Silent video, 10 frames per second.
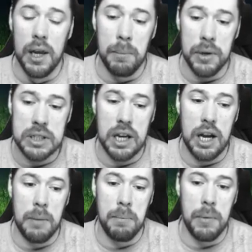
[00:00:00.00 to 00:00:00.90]
But
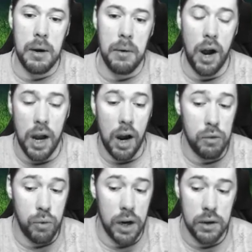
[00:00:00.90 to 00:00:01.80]
I
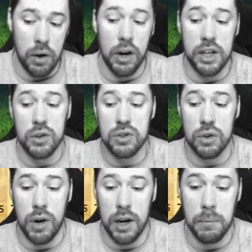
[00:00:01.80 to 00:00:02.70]
used to
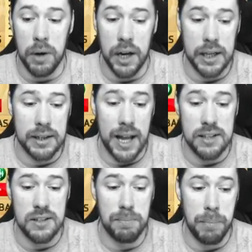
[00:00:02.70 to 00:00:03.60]
run my
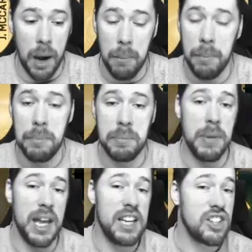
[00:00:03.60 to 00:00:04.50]
dad's pub
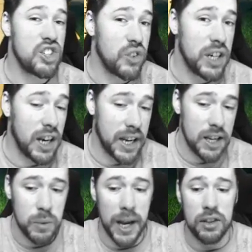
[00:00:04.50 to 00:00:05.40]
industry, I
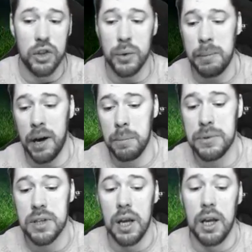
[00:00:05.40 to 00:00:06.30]
guess. We had three
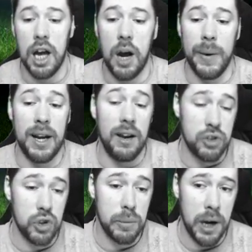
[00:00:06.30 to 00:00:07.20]
pubs. We now
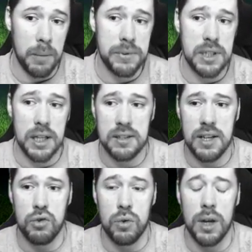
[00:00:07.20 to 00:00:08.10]
have two pubs in
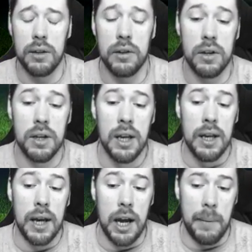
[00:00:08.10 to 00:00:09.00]
central London,
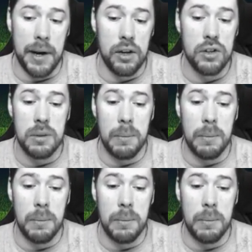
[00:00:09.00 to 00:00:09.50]
and I used to